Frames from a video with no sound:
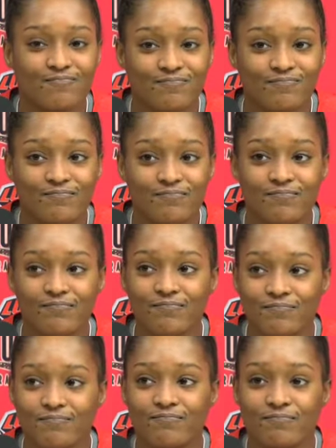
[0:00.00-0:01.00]

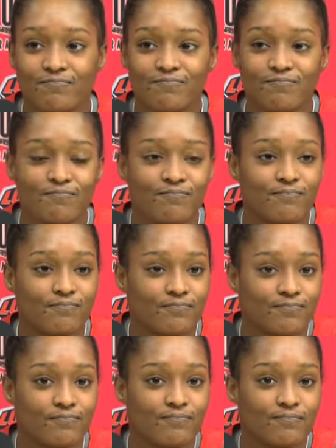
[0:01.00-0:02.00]

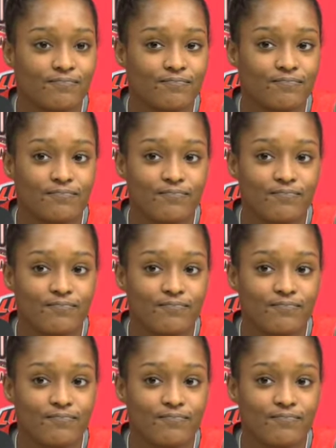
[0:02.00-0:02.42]
(no one is talking)